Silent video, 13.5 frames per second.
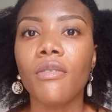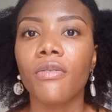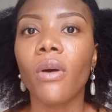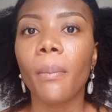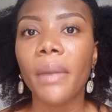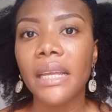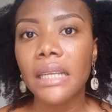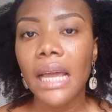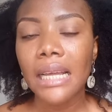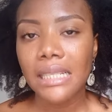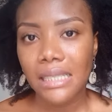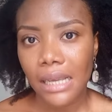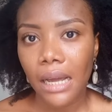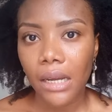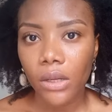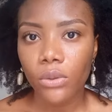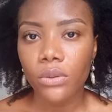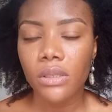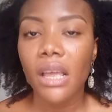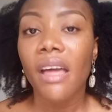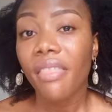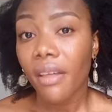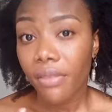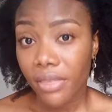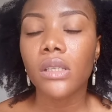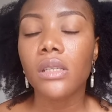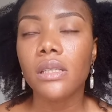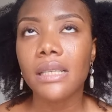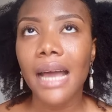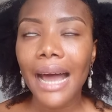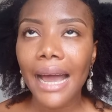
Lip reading: forming tangles. Now, this is